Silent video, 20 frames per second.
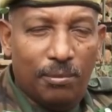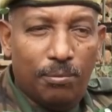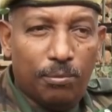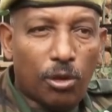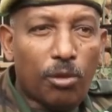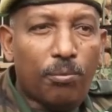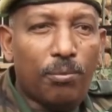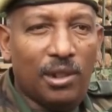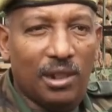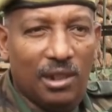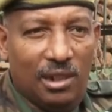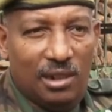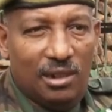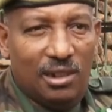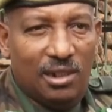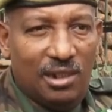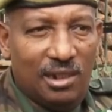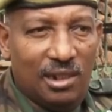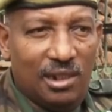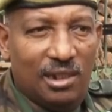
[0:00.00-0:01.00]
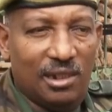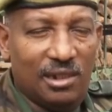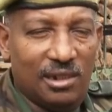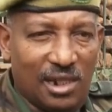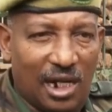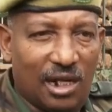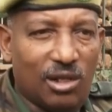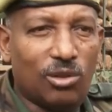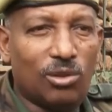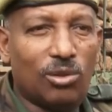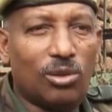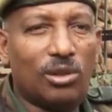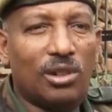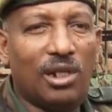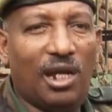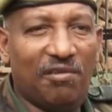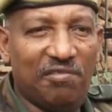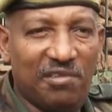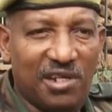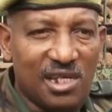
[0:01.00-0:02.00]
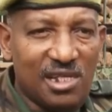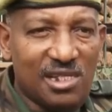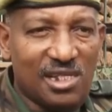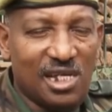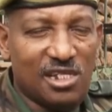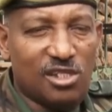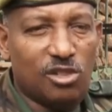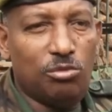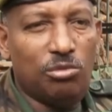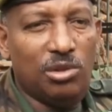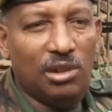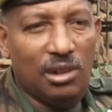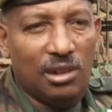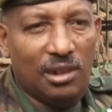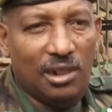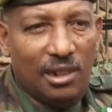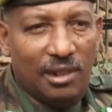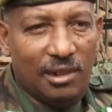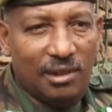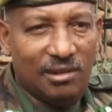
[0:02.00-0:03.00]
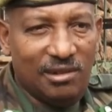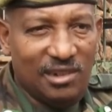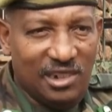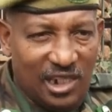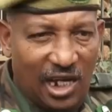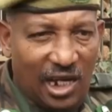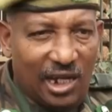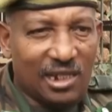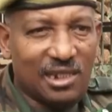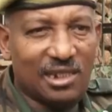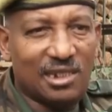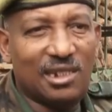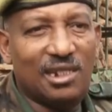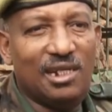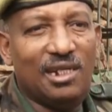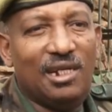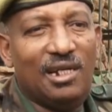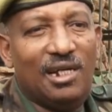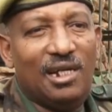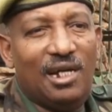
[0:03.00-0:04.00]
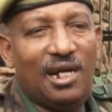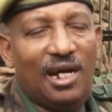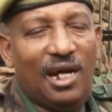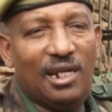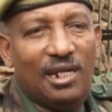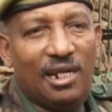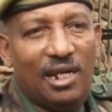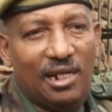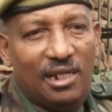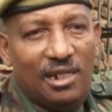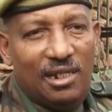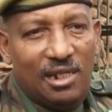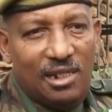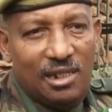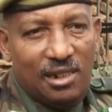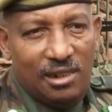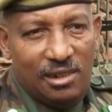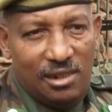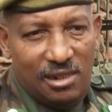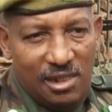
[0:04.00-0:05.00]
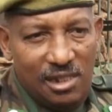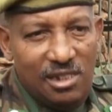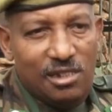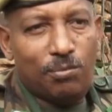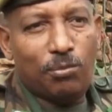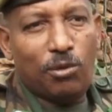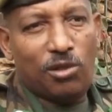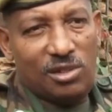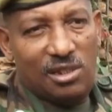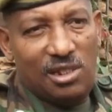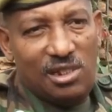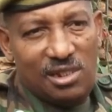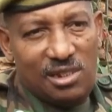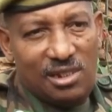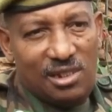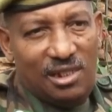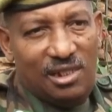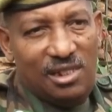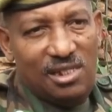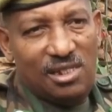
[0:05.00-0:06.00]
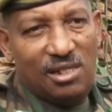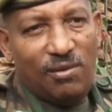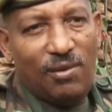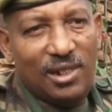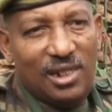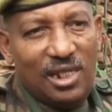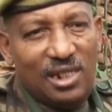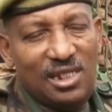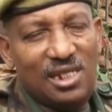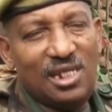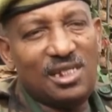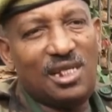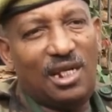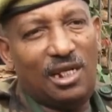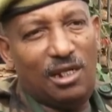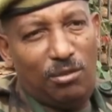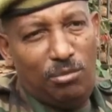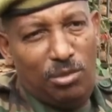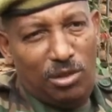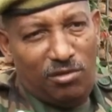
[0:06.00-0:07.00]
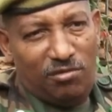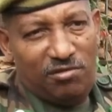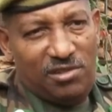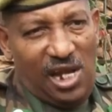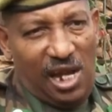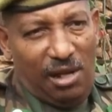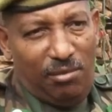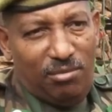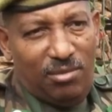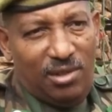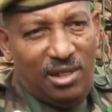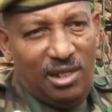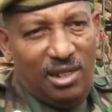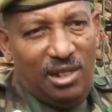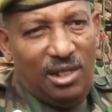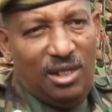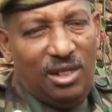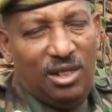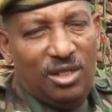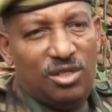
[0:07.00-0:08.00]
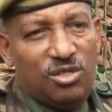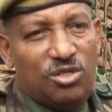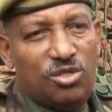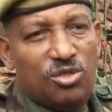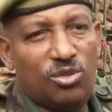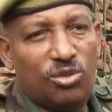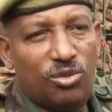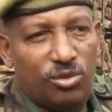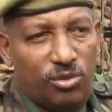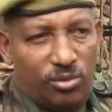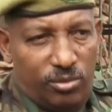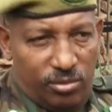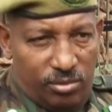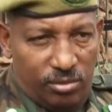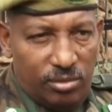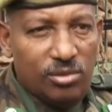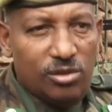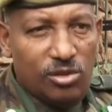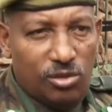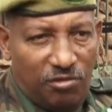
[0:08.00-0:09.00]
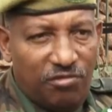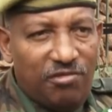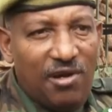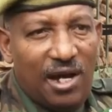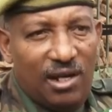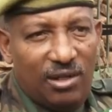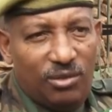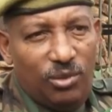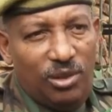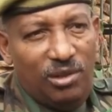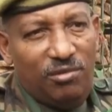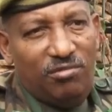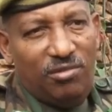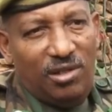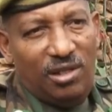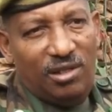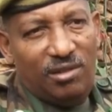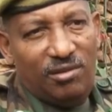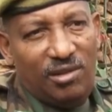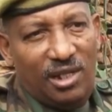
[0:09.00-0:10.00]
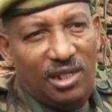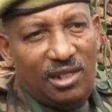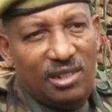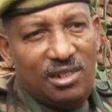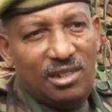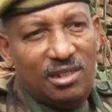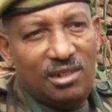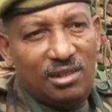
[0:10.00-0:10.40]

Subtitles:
properly tackled, evidence has to be checked, and this process is the one that takes a little bit of time. So far we've had